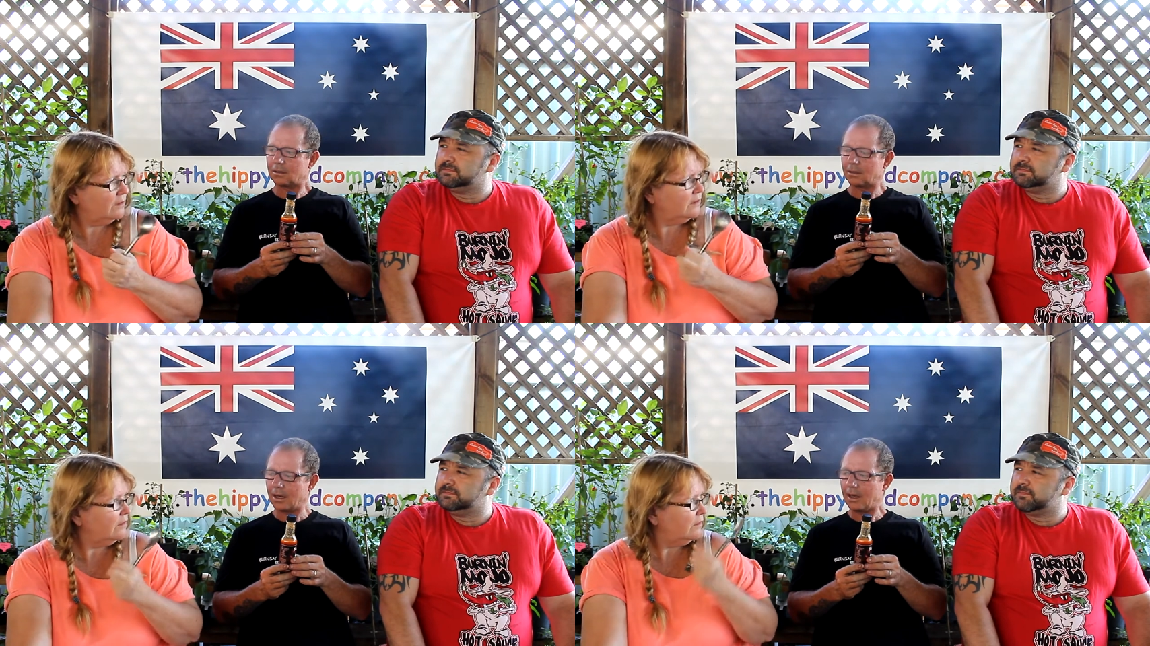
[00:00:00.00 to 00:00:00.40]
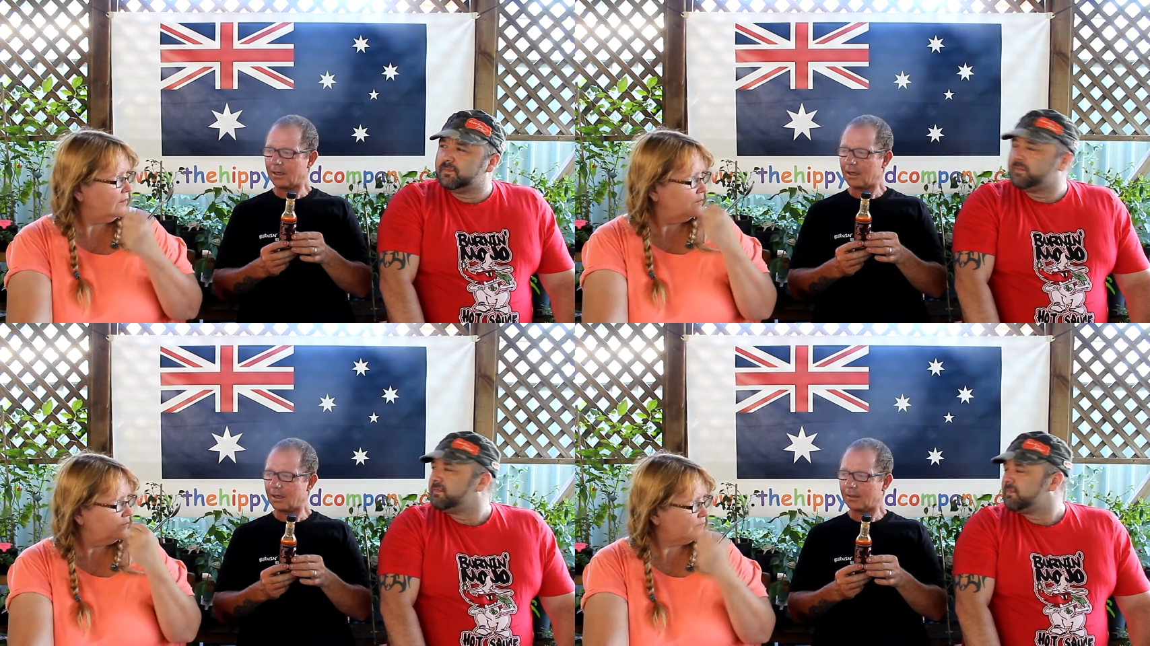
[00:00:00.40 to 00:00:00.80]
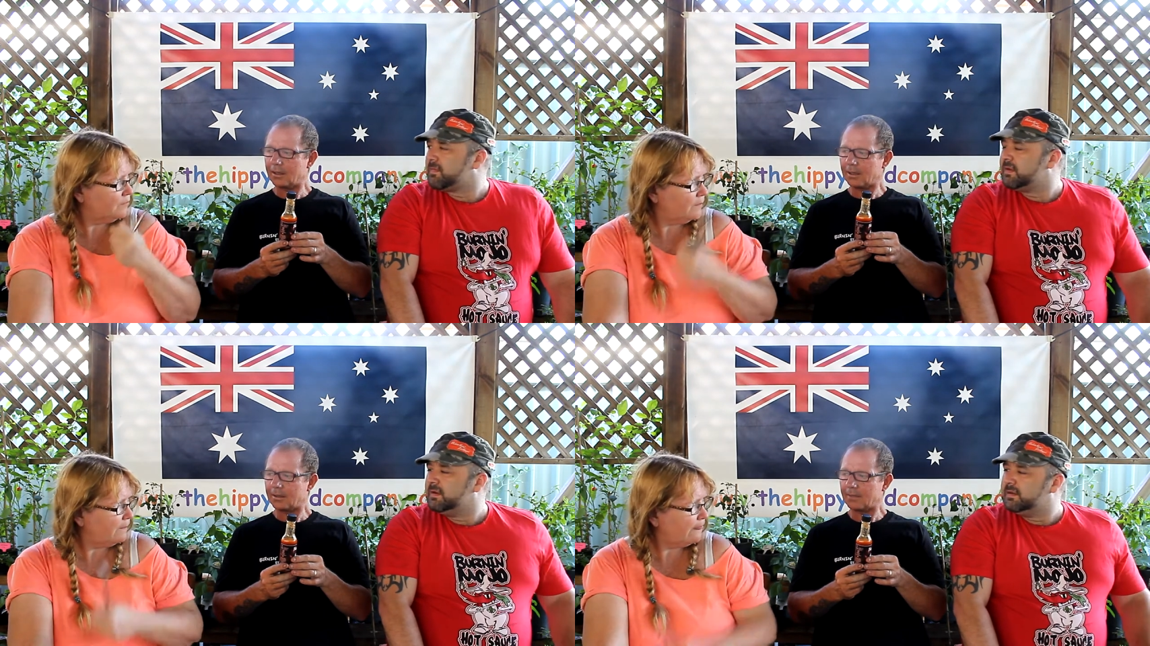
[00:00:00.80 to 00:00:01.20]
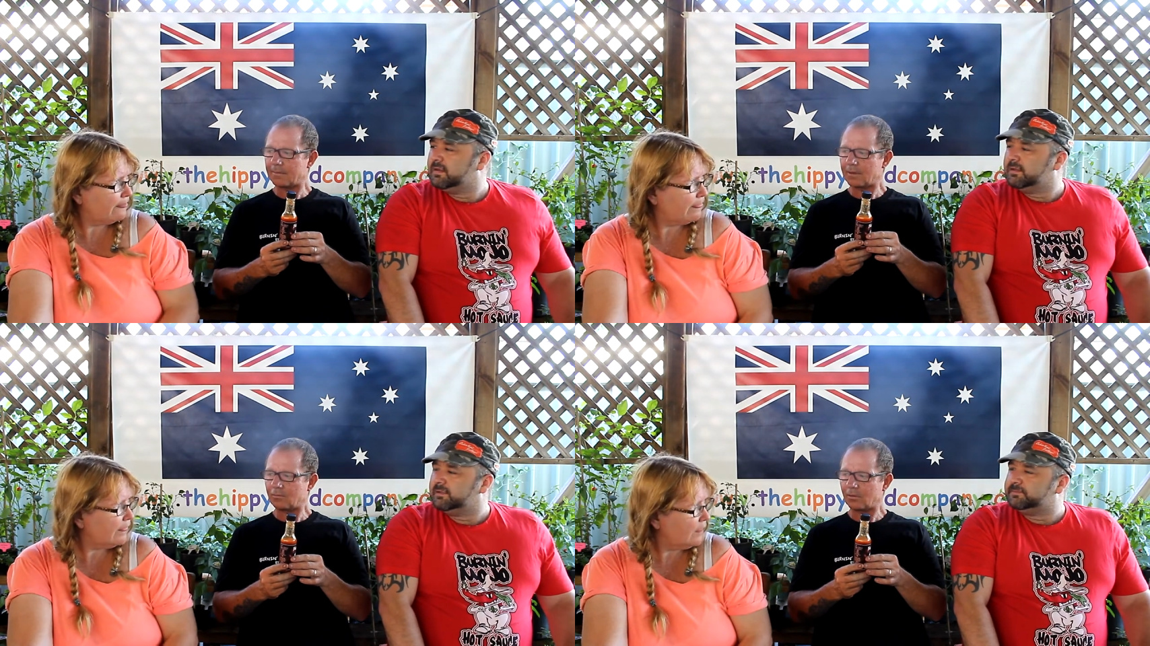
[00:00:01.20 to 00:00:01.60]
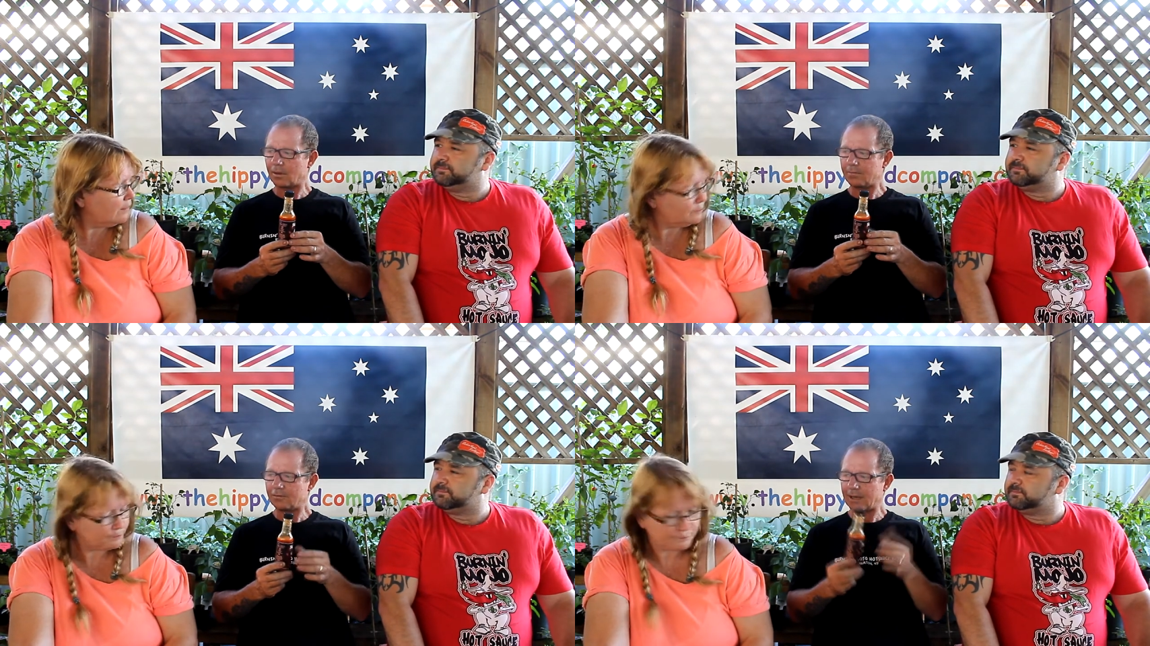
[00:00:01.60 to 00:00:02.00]
Speaker 1: Yeah, yeah, yeah, yeah. But that's what
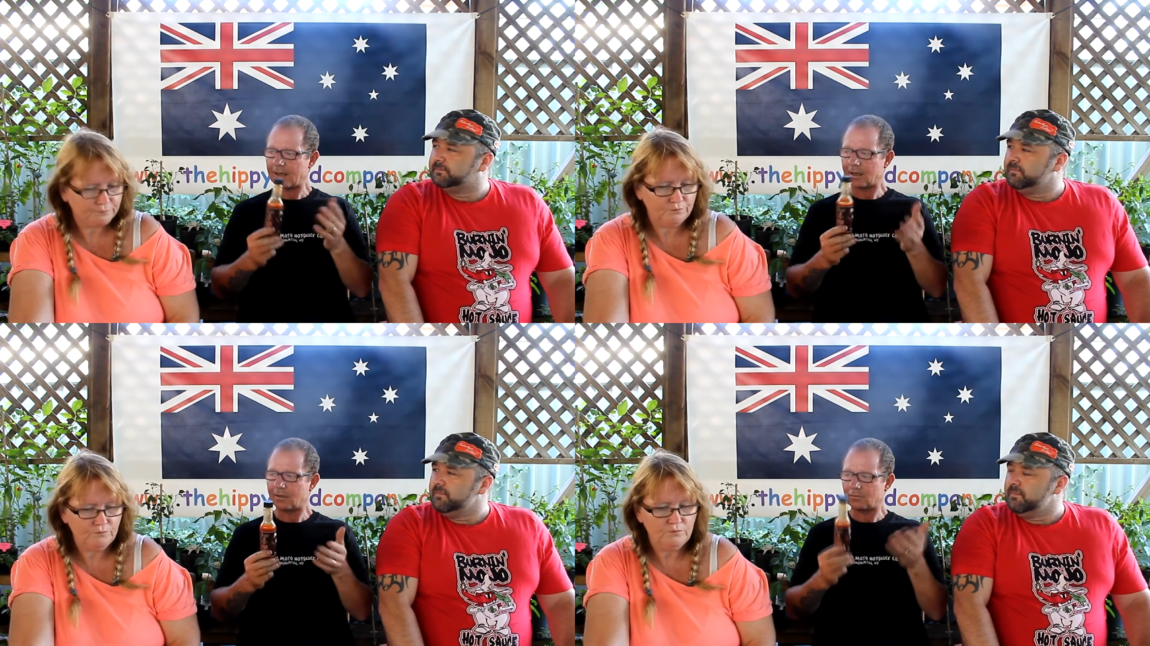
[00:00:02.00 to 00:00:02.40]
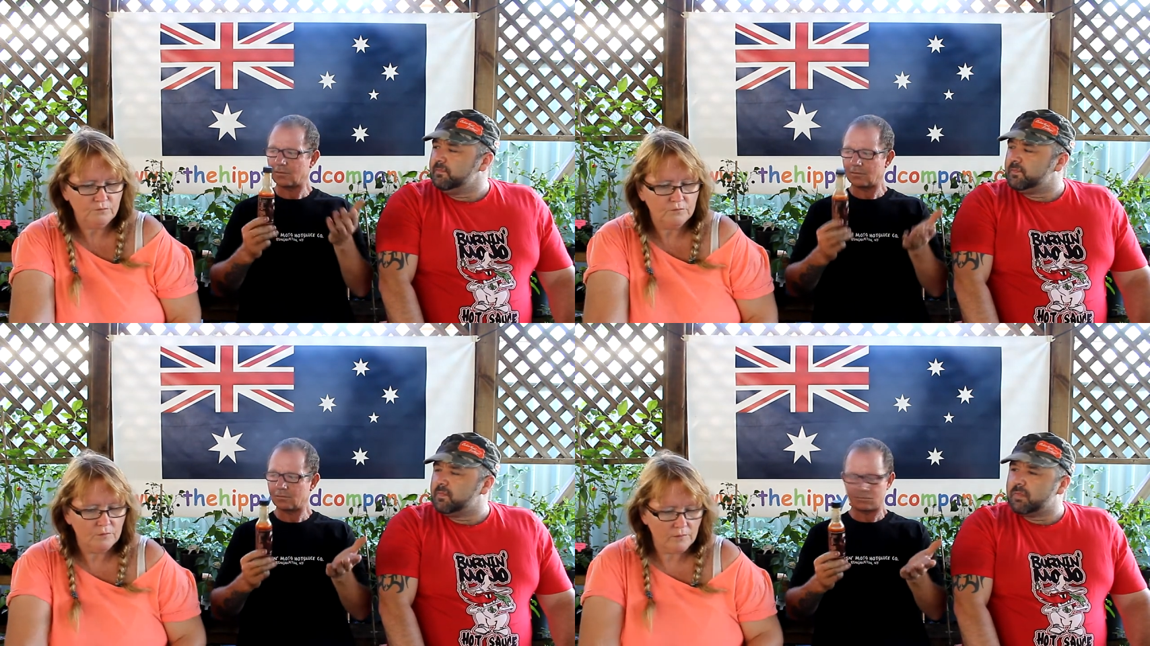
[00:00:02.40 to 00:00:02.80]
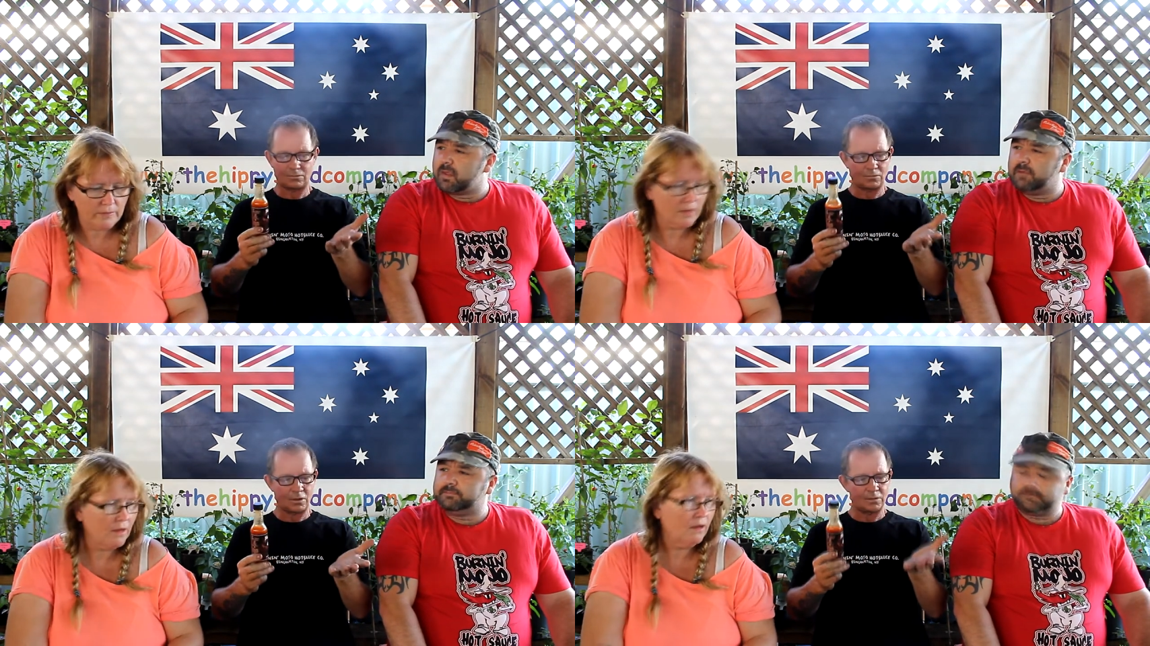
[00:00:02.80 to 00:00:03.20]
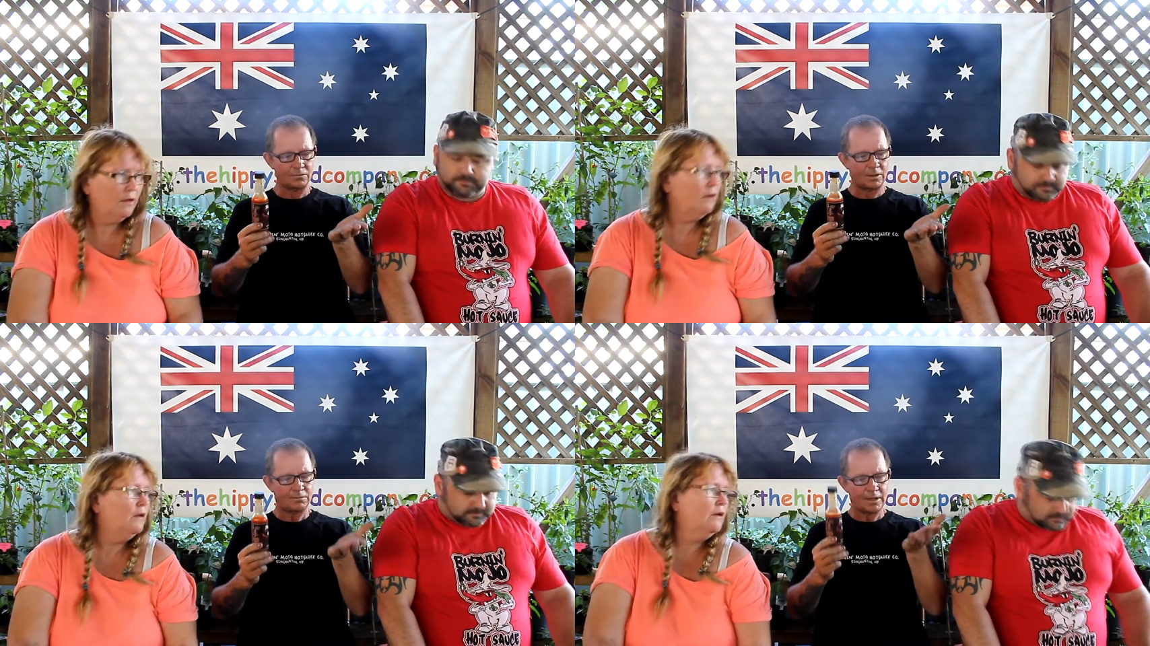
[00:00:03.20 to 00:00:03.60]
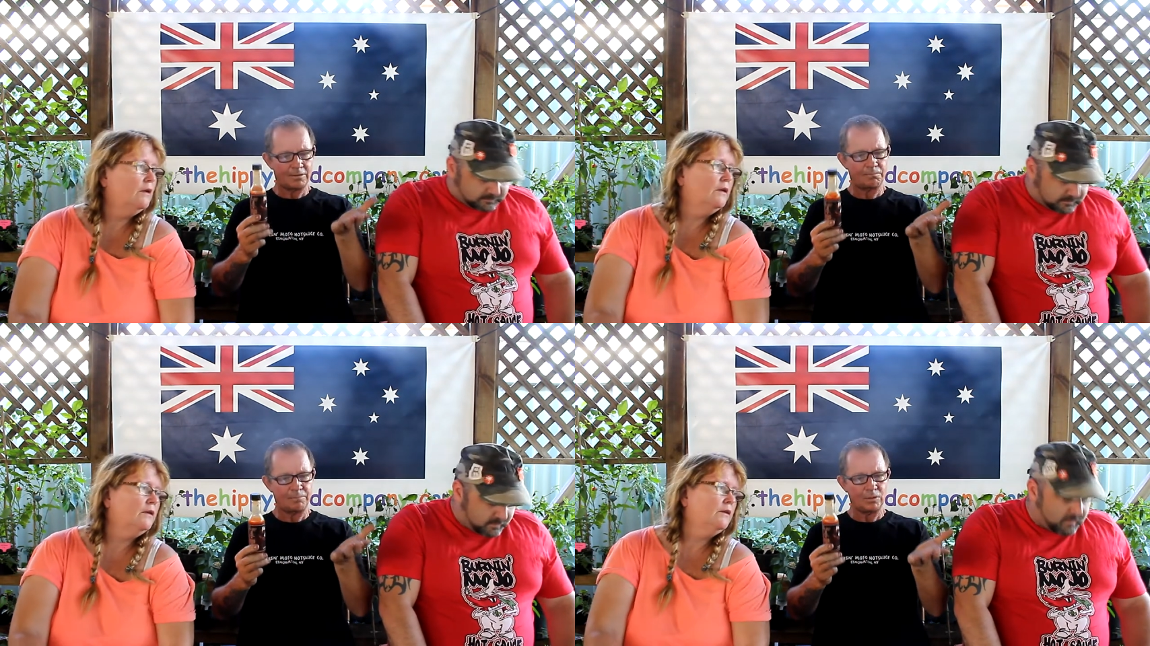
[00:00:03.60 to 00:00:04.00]
I'm saying. It's it's got a, another
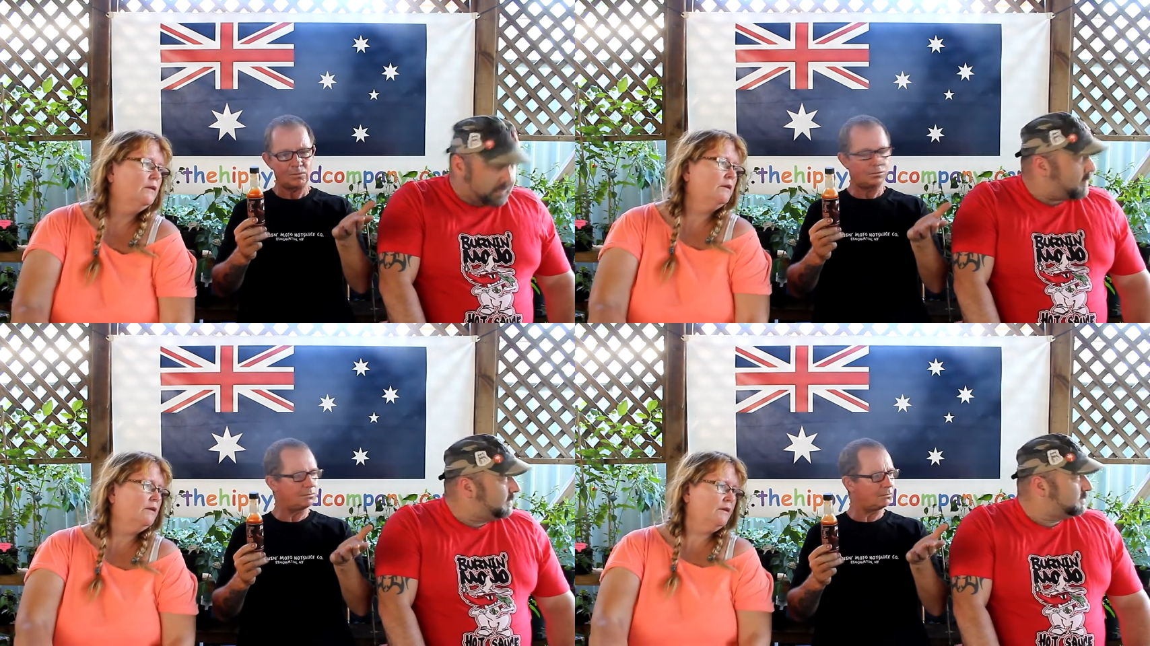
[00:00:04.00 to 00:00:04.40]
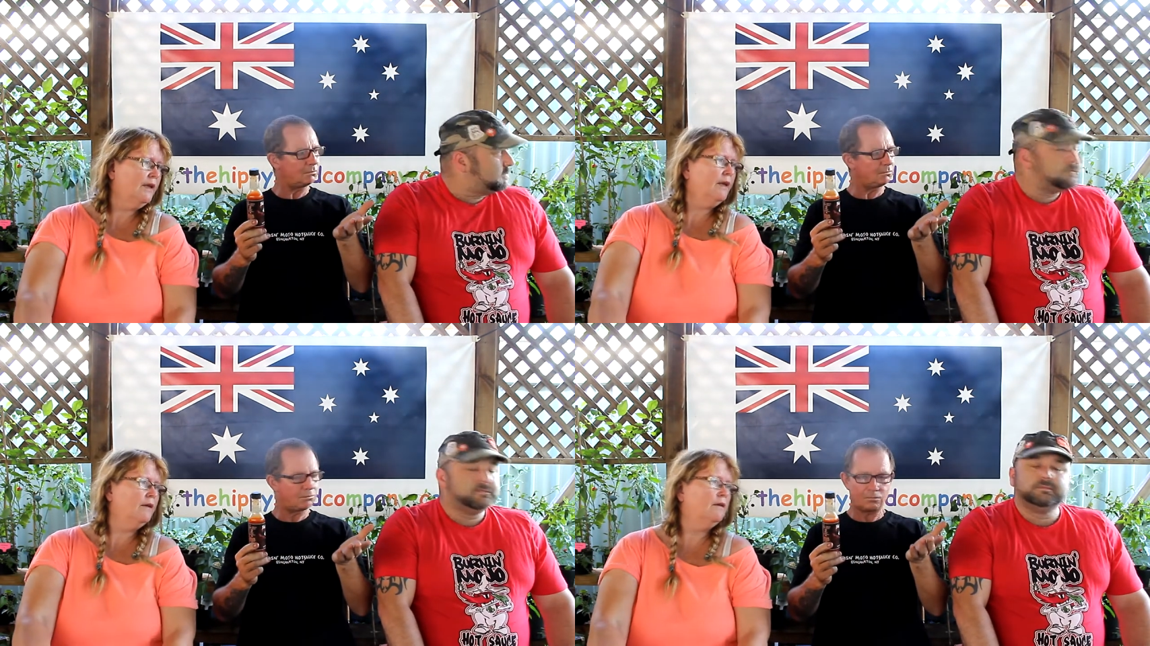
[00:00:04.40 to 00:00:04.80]
build. Yeah.